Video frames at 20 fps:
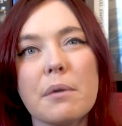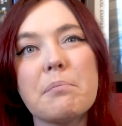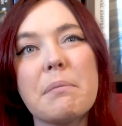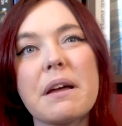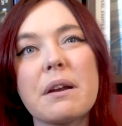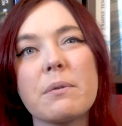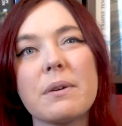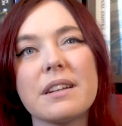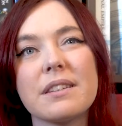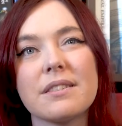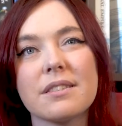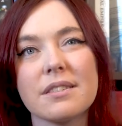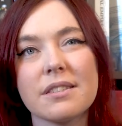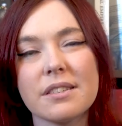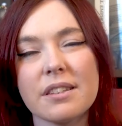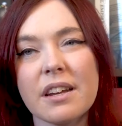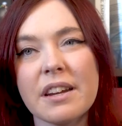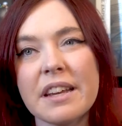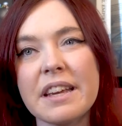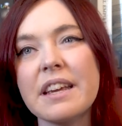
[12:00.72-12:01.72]
better ways to
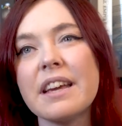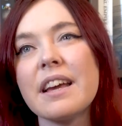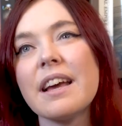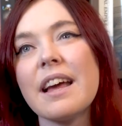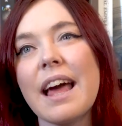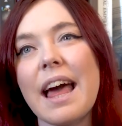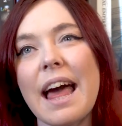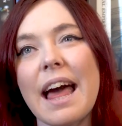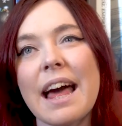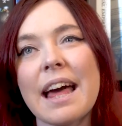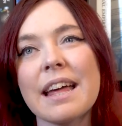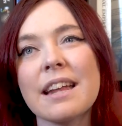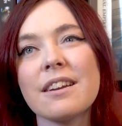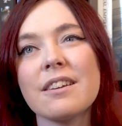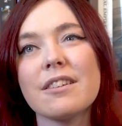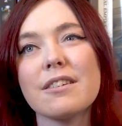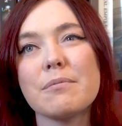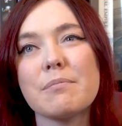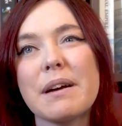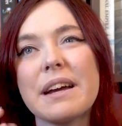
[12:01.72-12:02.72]
study,
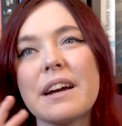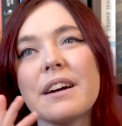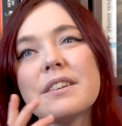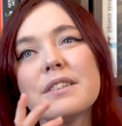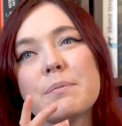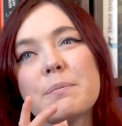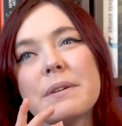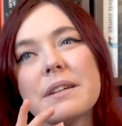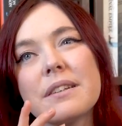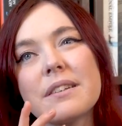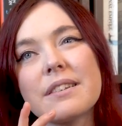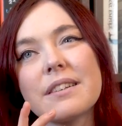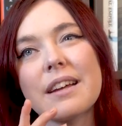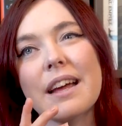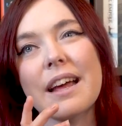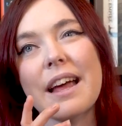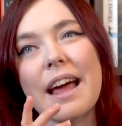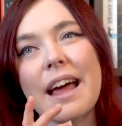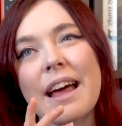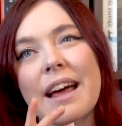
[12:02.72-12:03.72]
and my husband
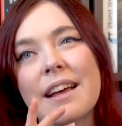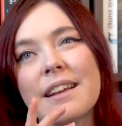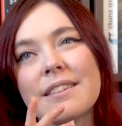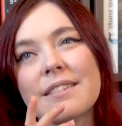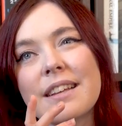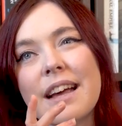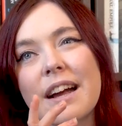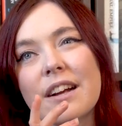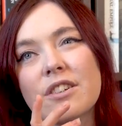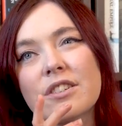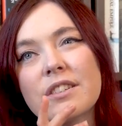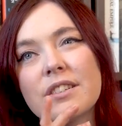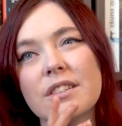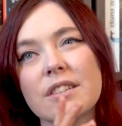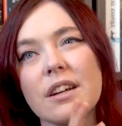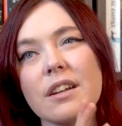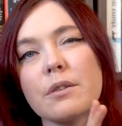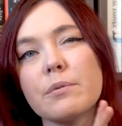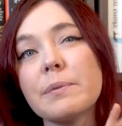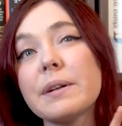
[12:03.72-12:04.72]
has actually
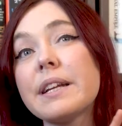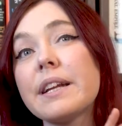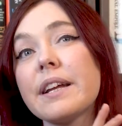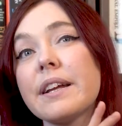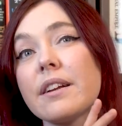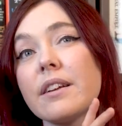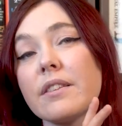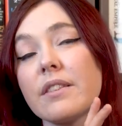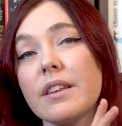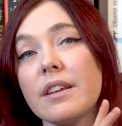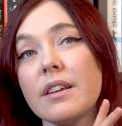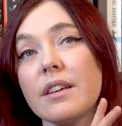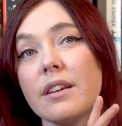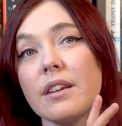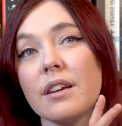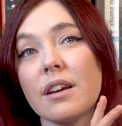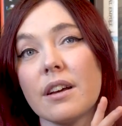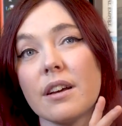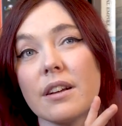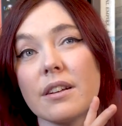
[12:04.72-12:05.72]
started reading
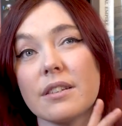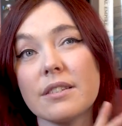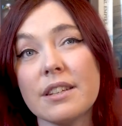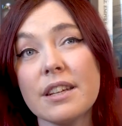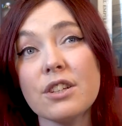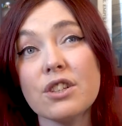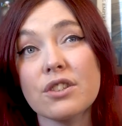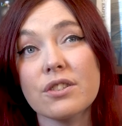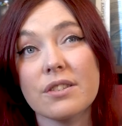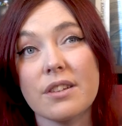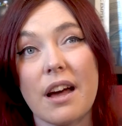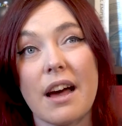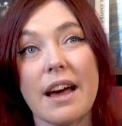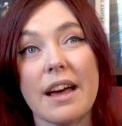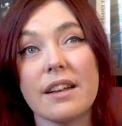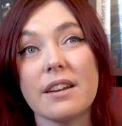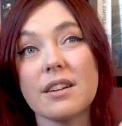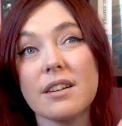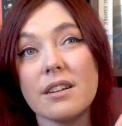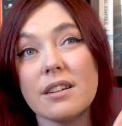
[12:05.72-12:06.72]
the teacher's
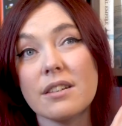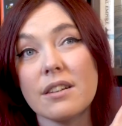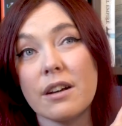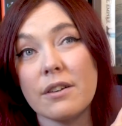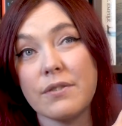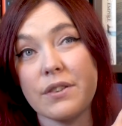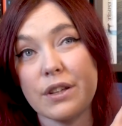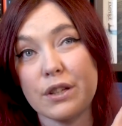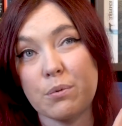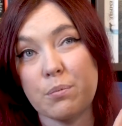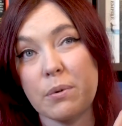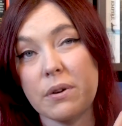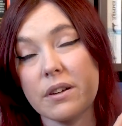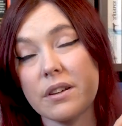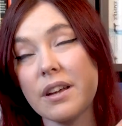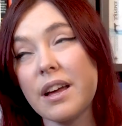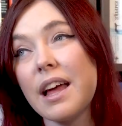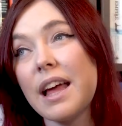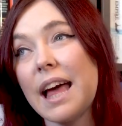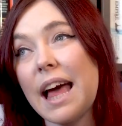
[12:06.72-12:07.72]
guide of this
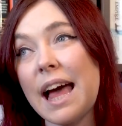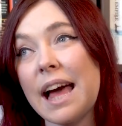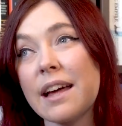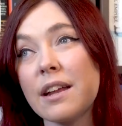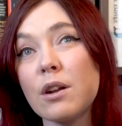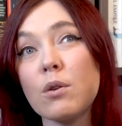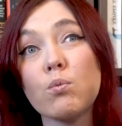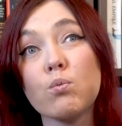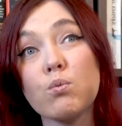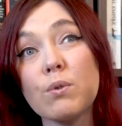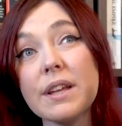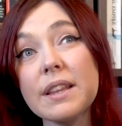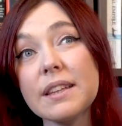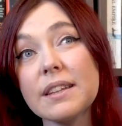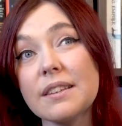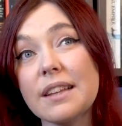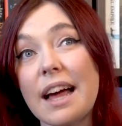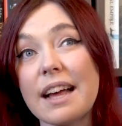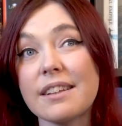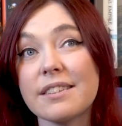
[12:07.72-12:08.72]
book and really
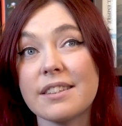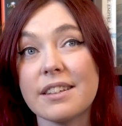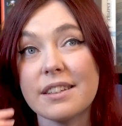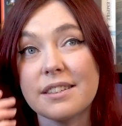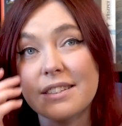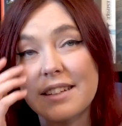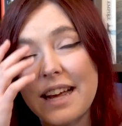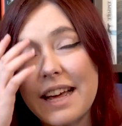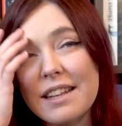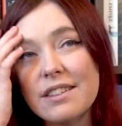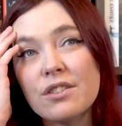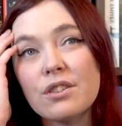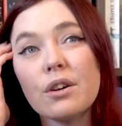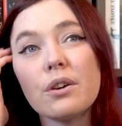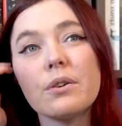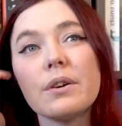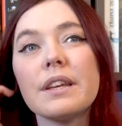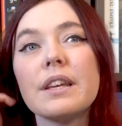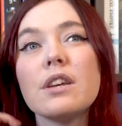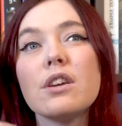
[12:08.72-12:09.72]
likes it.
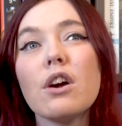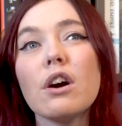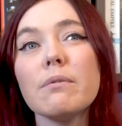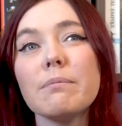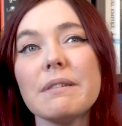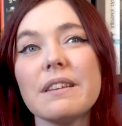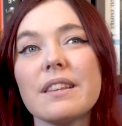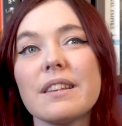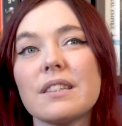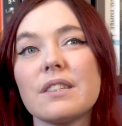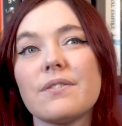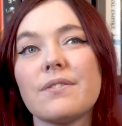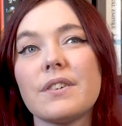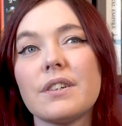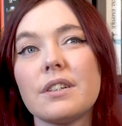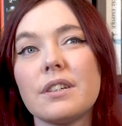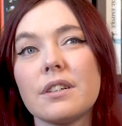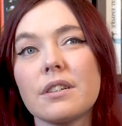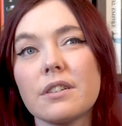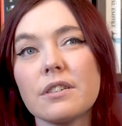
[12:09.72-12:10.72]
So he got me this
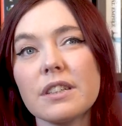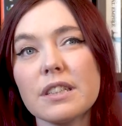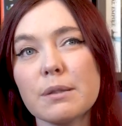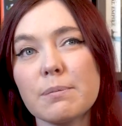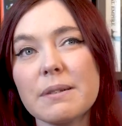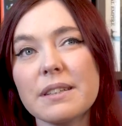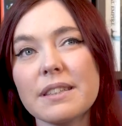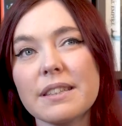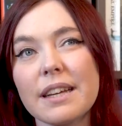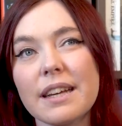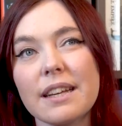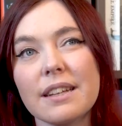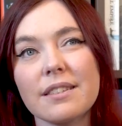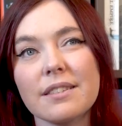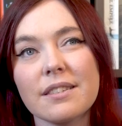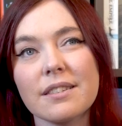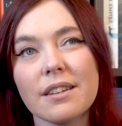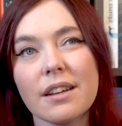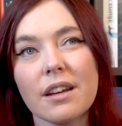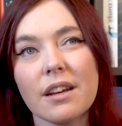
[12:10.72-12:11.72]
for Christmas.
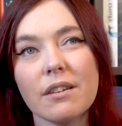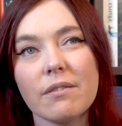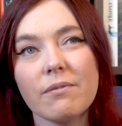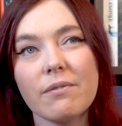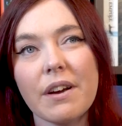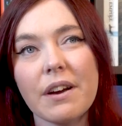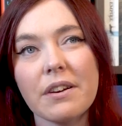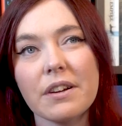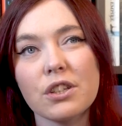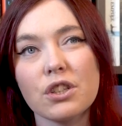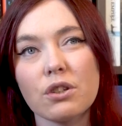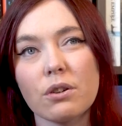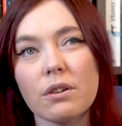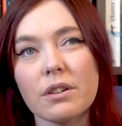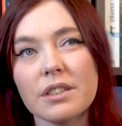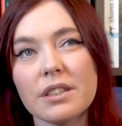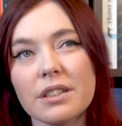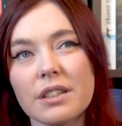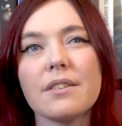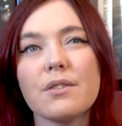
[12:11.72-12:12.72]
It's very
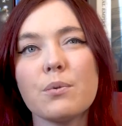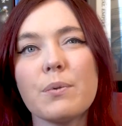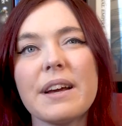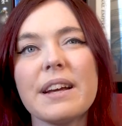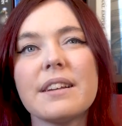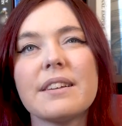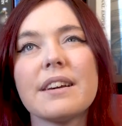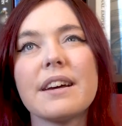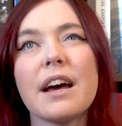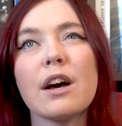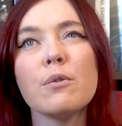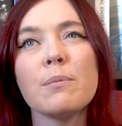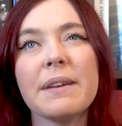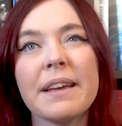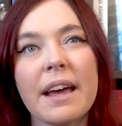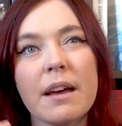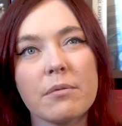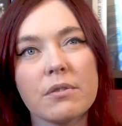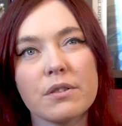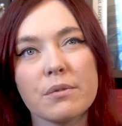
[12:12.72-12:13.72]
short, as a way to help me
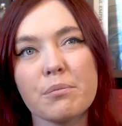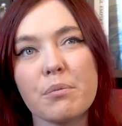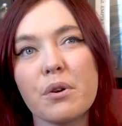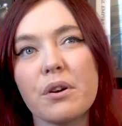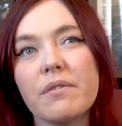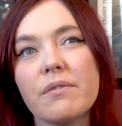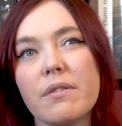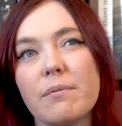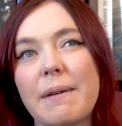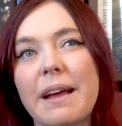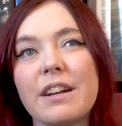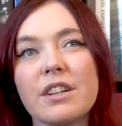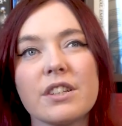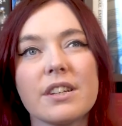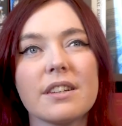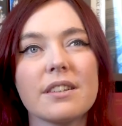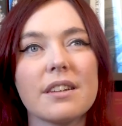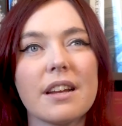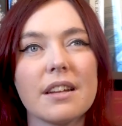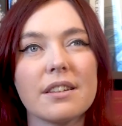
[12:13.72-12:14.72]
get some more
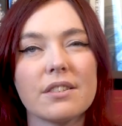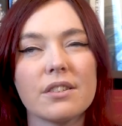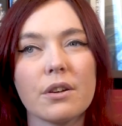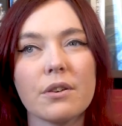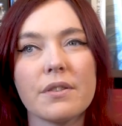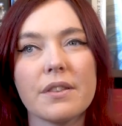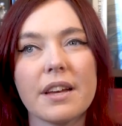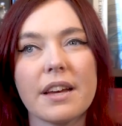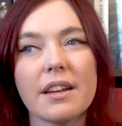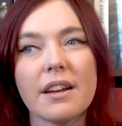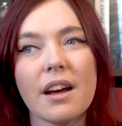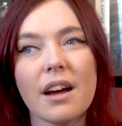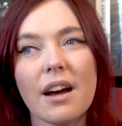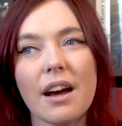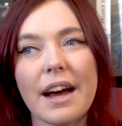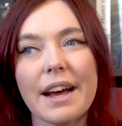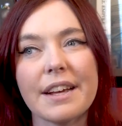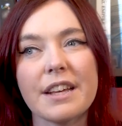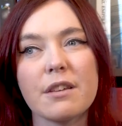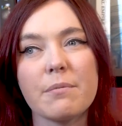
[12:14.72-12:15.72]
information so that
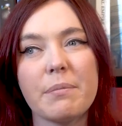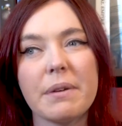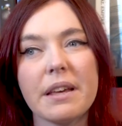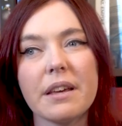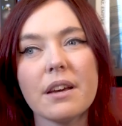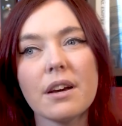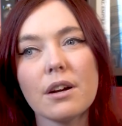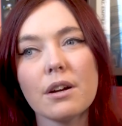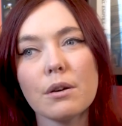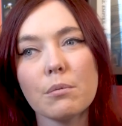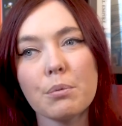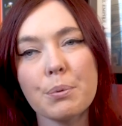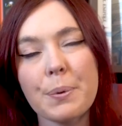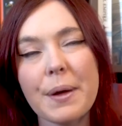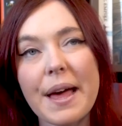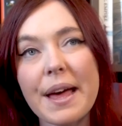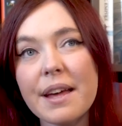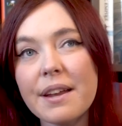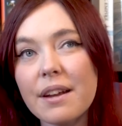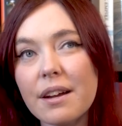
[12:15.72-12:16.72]
I can be
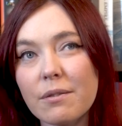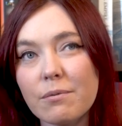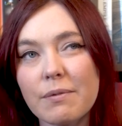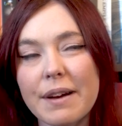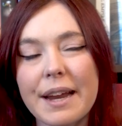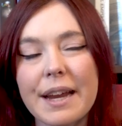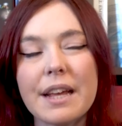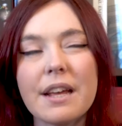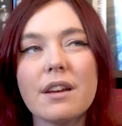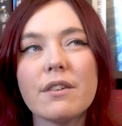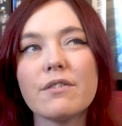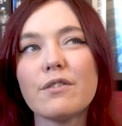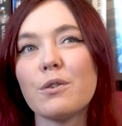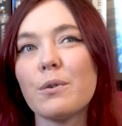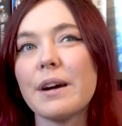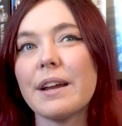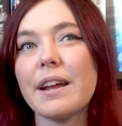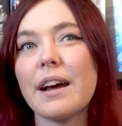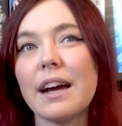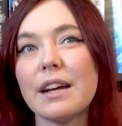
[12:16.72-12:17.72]
prepared and ready for
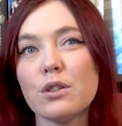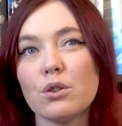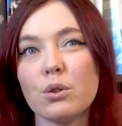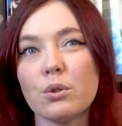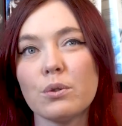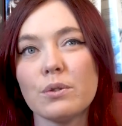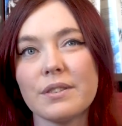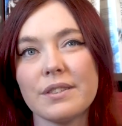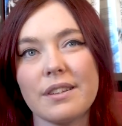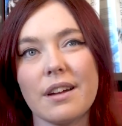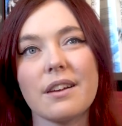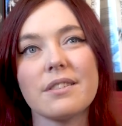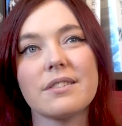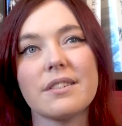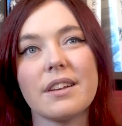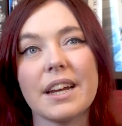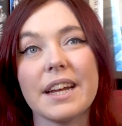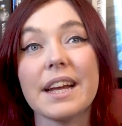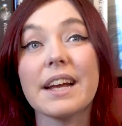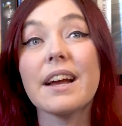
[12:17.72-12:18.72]
when I do start
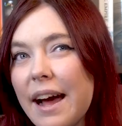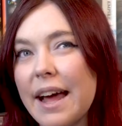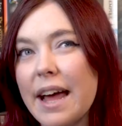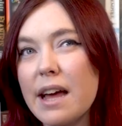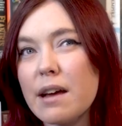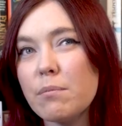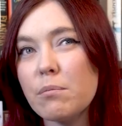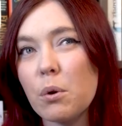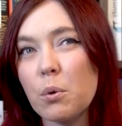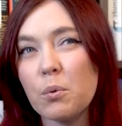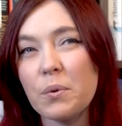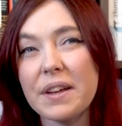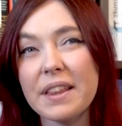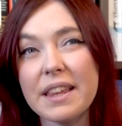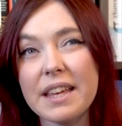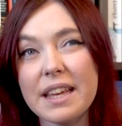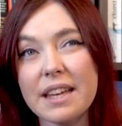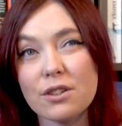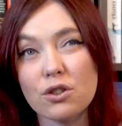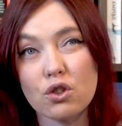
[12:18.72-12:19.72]
studying. I am
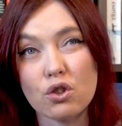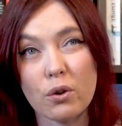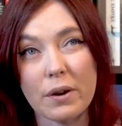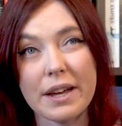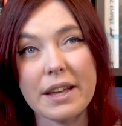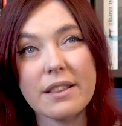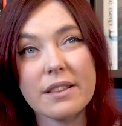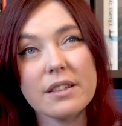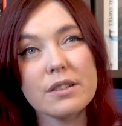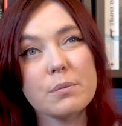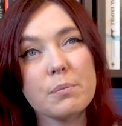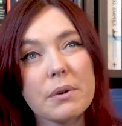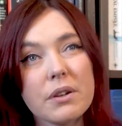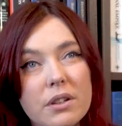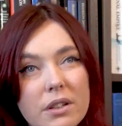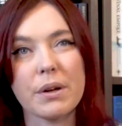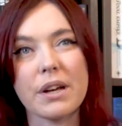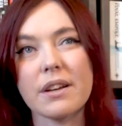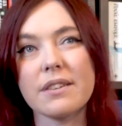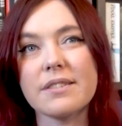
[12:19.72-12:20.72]
really enjoying this book
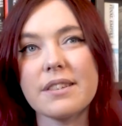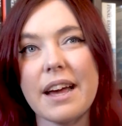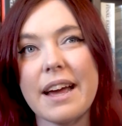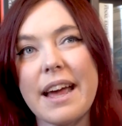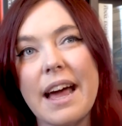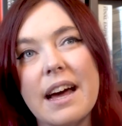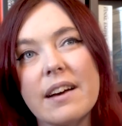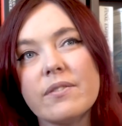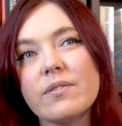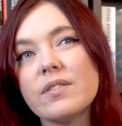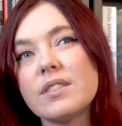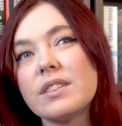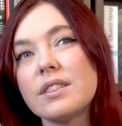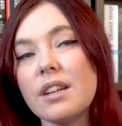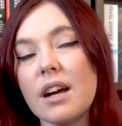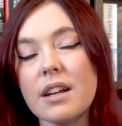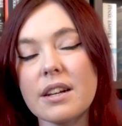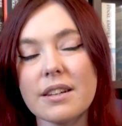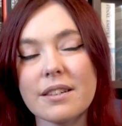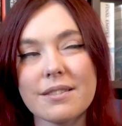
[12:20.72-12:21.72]
because I have
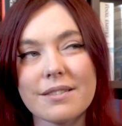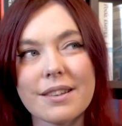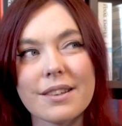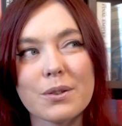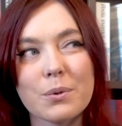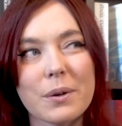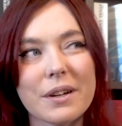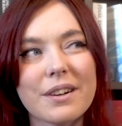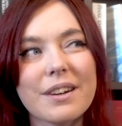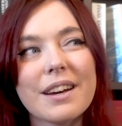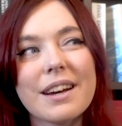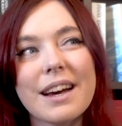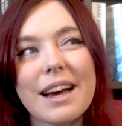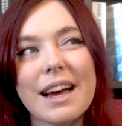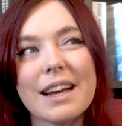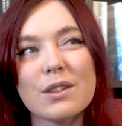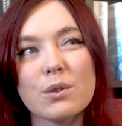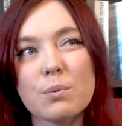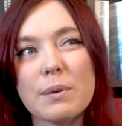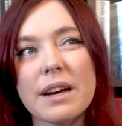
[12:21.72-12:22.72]
started this one
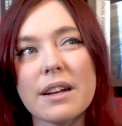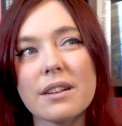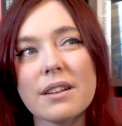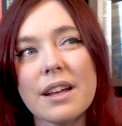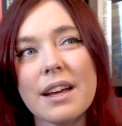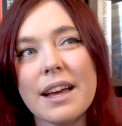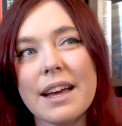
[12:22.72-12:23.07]
as well.